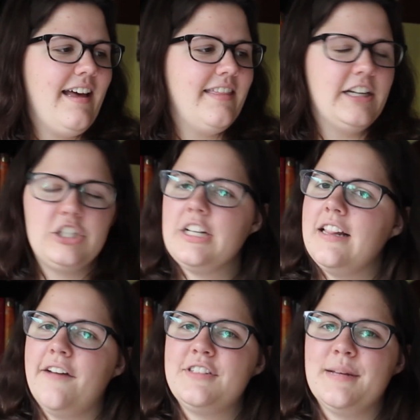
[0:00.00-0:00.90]
that she
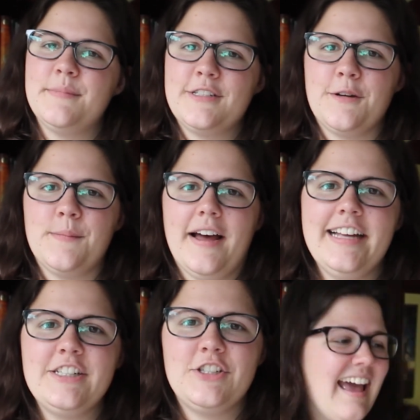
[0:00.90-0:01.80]
loved them so
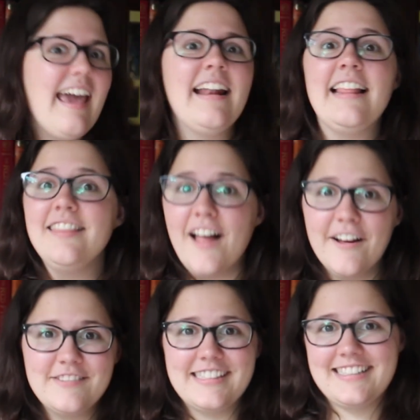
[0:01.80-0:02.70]
much. And I
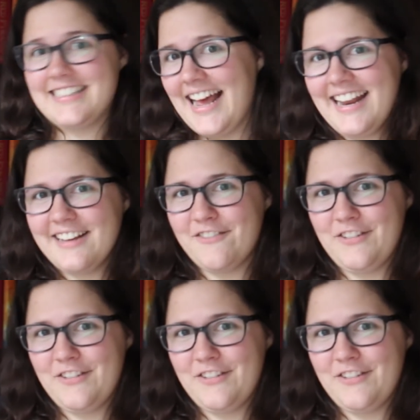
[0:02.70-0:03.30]
loved the setting